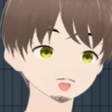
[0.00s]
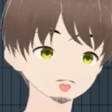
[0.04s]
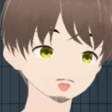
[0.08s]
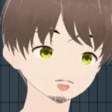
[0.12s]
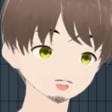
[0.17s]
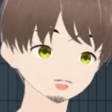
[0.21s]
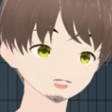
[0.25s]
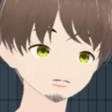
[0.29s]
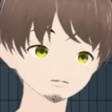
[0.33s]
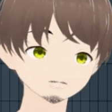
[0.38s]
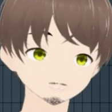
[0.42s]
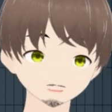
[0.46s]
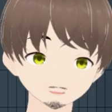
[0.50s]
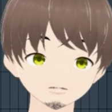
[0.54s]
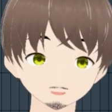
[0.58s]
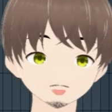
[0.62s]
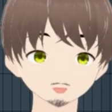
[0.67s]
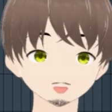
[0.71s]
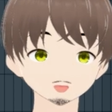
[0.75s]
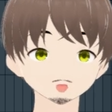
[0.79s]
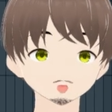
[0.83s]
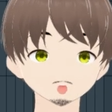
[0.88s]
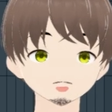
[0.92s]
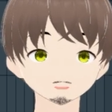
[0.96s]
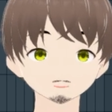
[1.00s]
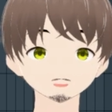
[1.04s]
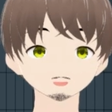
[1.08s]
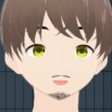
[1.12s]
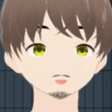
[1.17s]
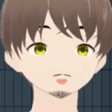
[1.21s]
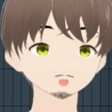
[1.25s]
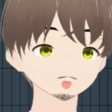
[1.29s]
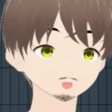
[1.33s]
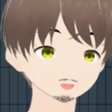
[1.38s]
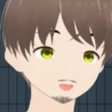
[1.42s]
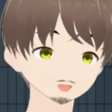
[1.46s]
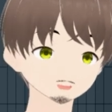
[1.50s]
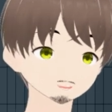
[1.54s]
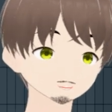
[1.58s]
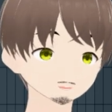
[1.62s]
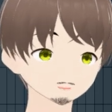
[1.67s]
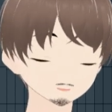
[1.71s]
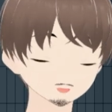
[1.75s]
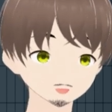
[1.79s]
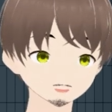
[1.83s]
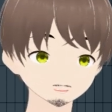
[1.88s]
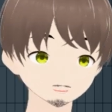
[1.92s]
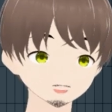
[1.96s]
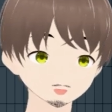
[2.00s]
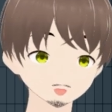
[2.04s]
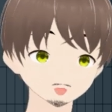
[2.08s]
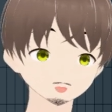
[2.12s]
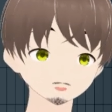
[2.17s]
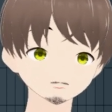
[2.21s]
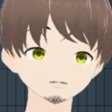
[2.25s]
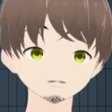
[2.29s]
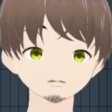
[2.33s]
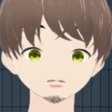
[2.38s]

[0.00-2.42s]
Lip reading: presets because you don't have them.